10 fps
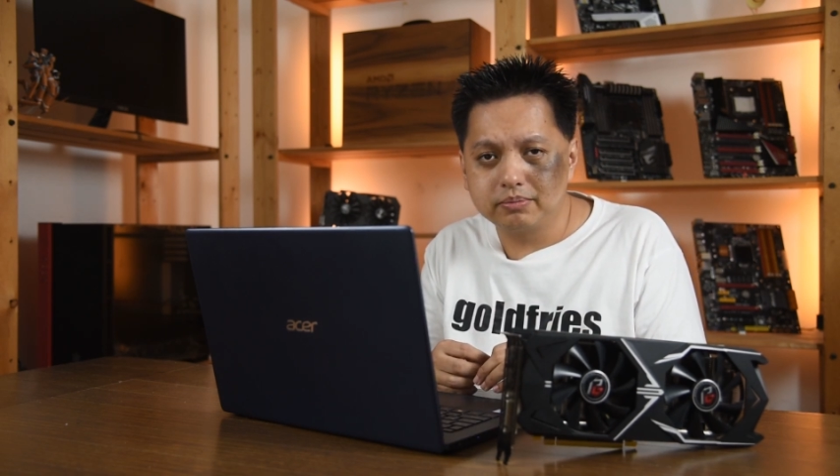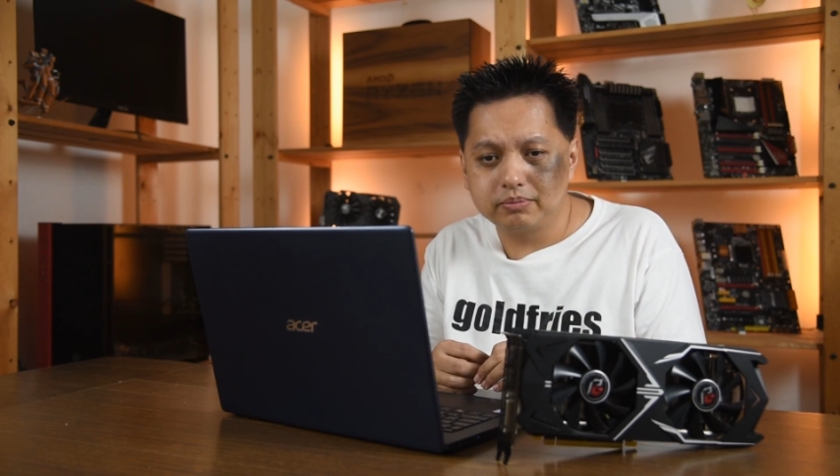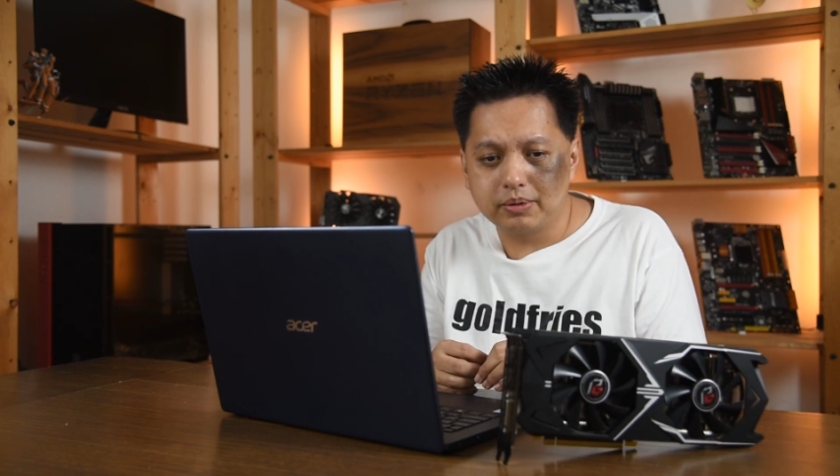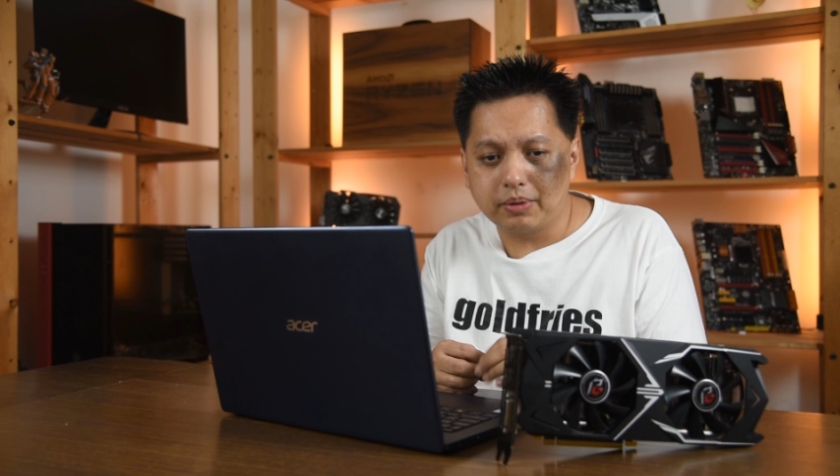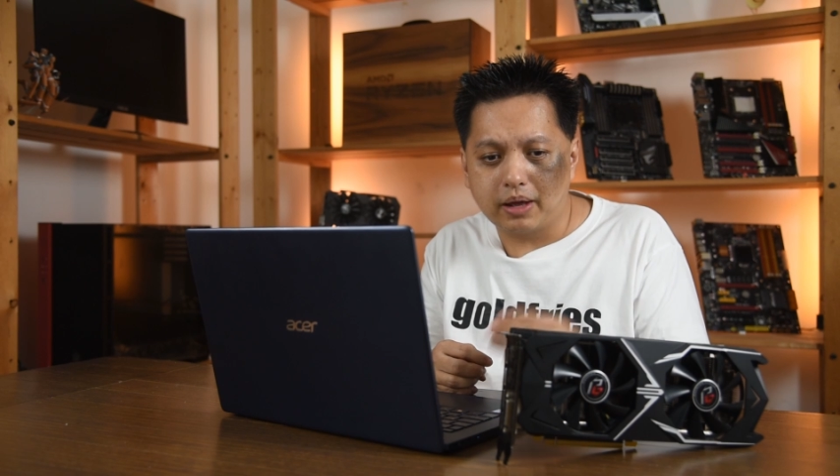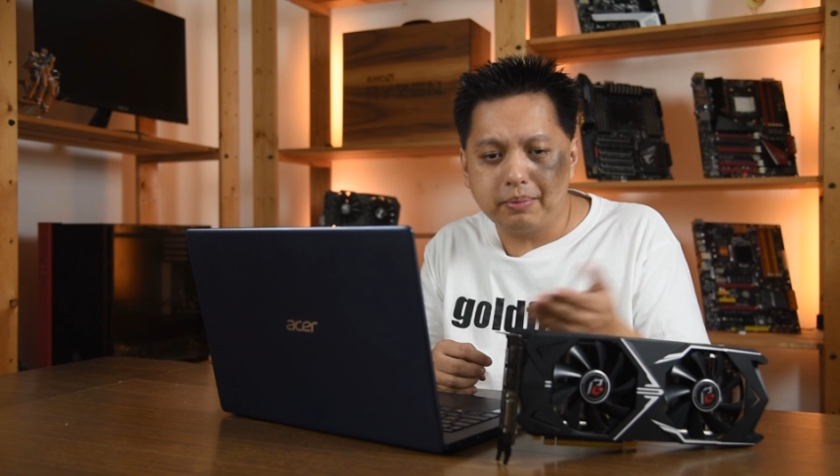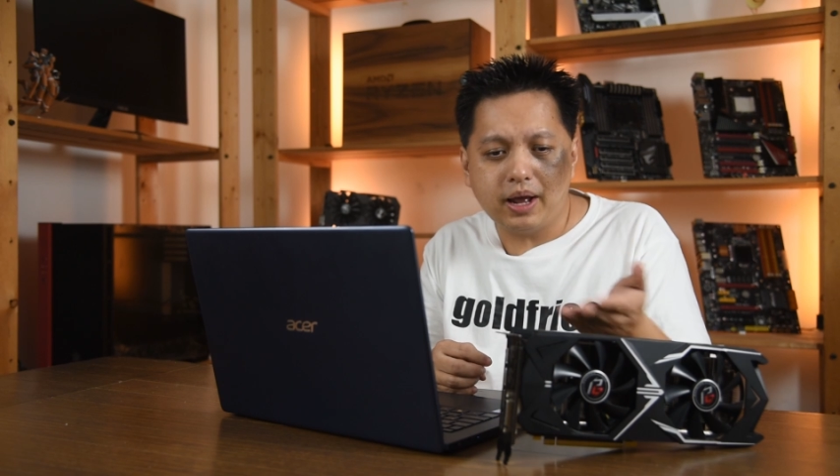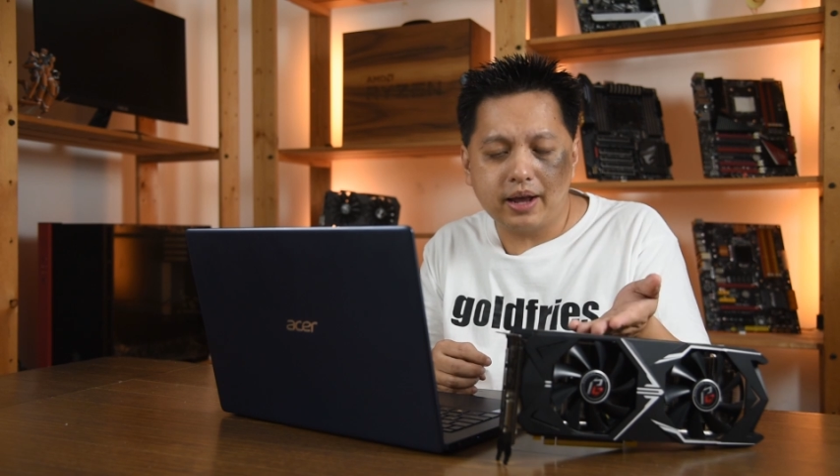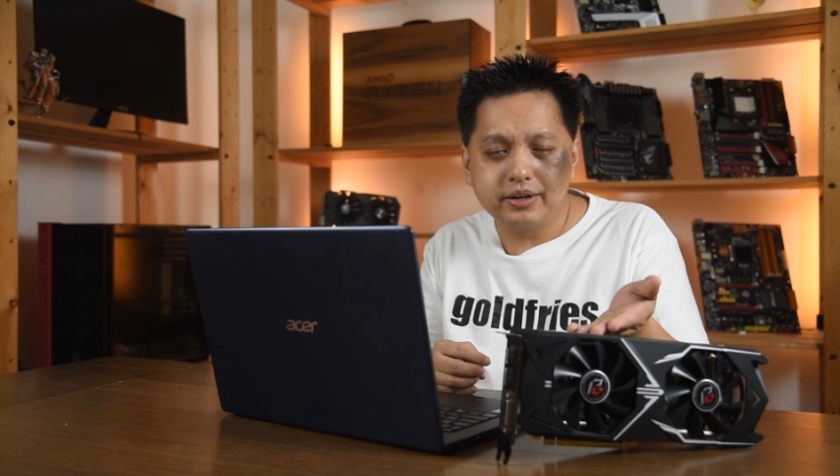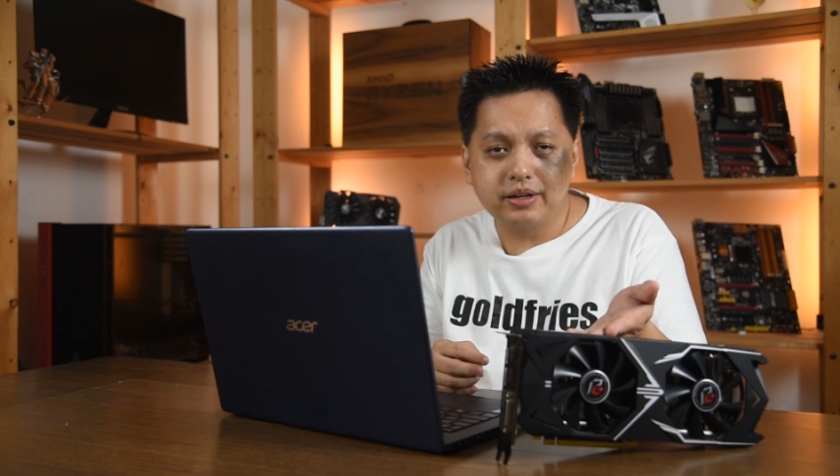maybe a bit
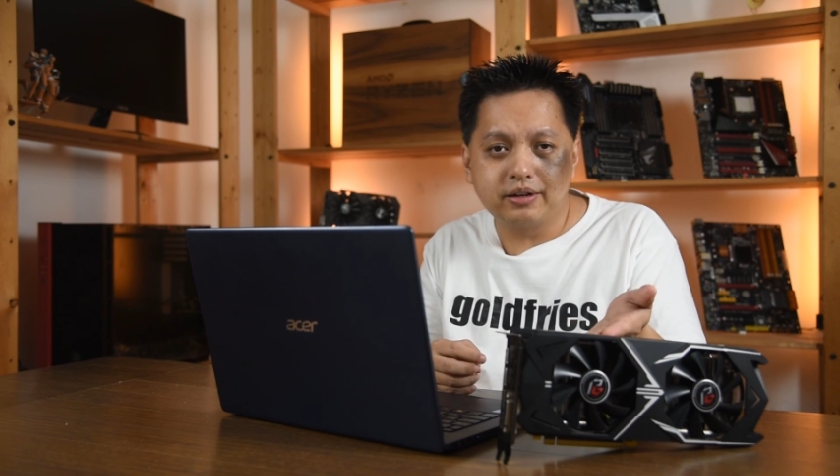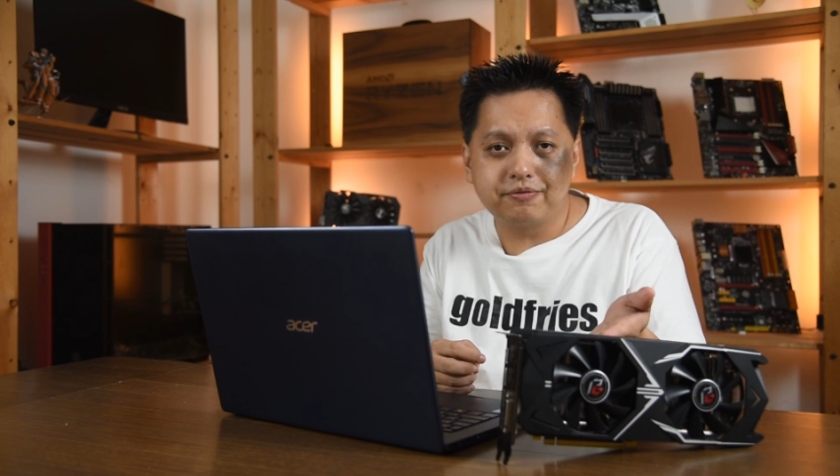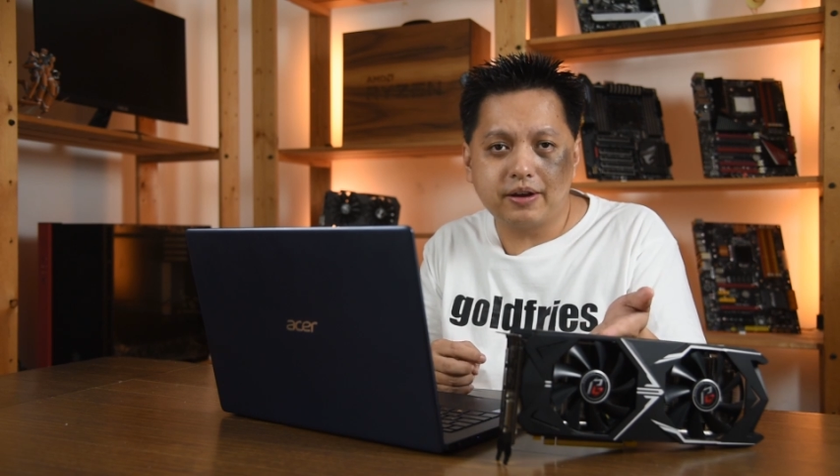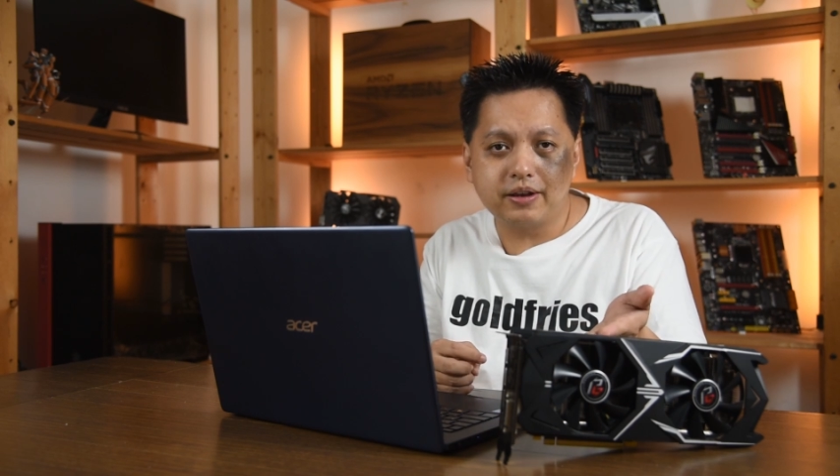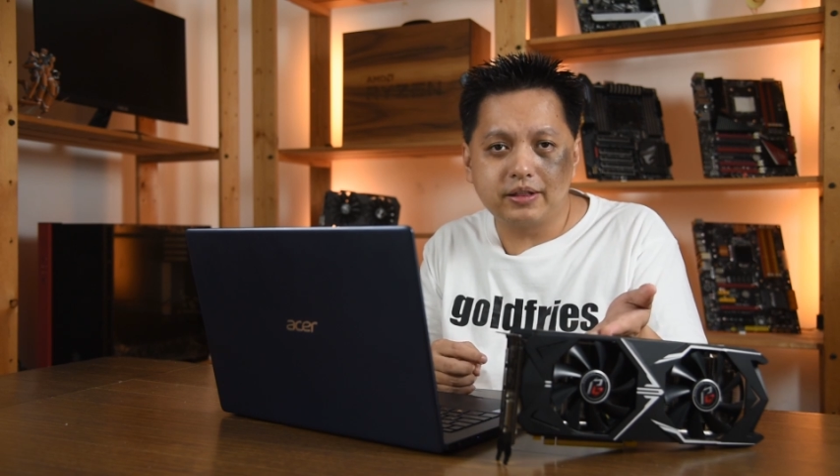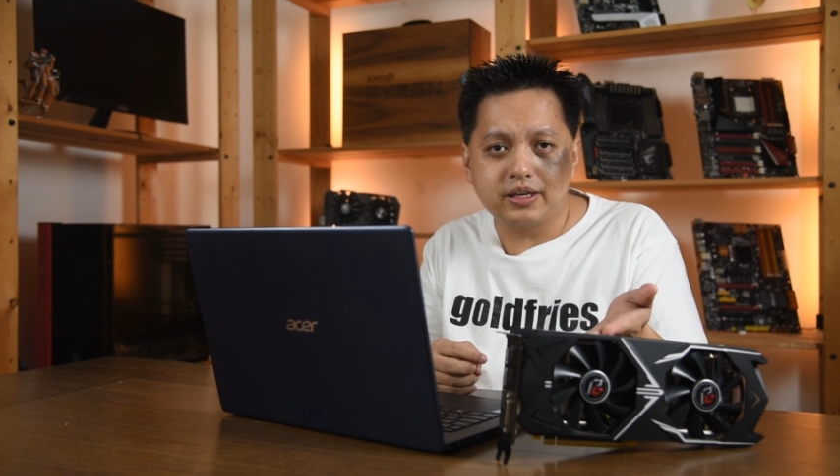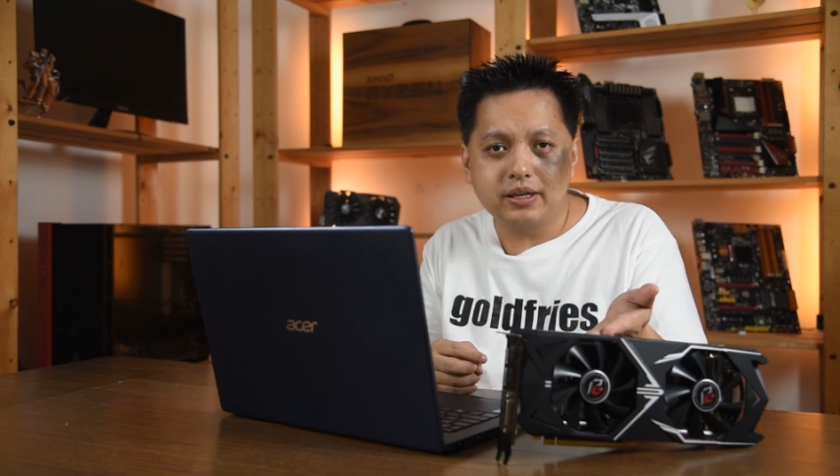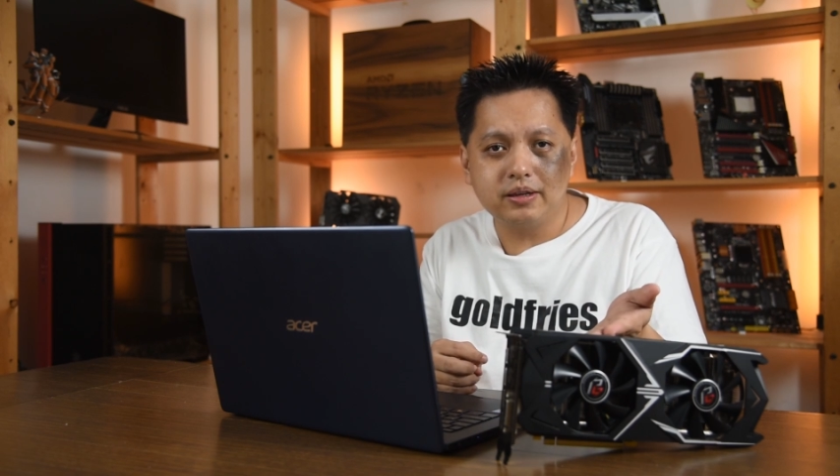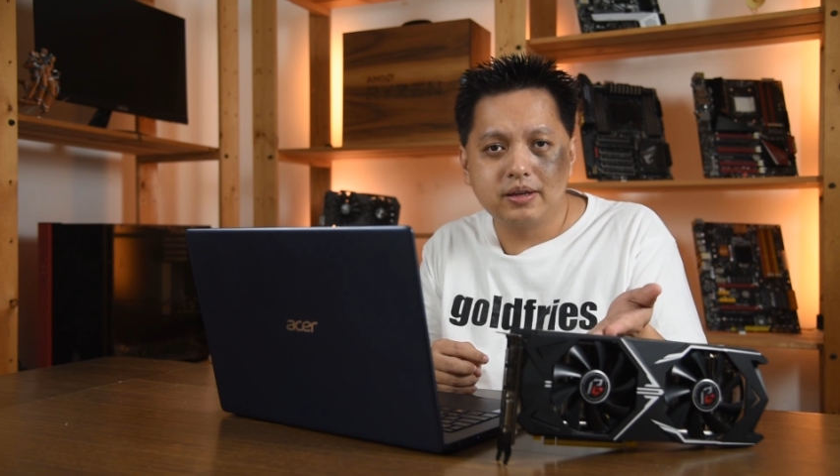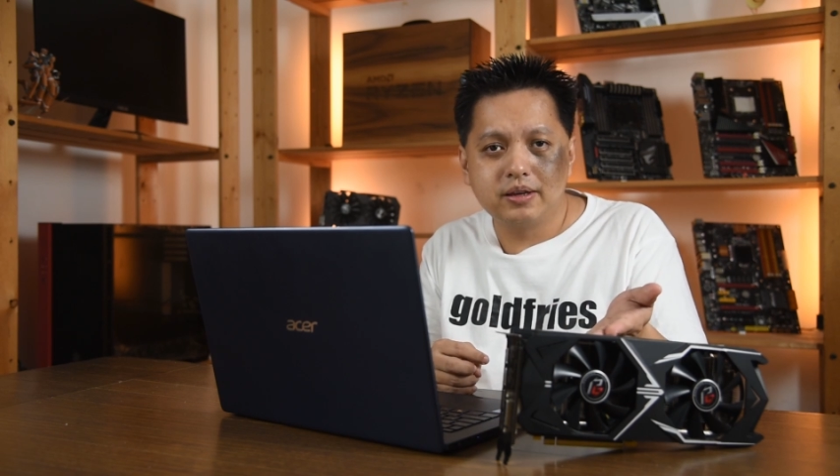higher than the 580,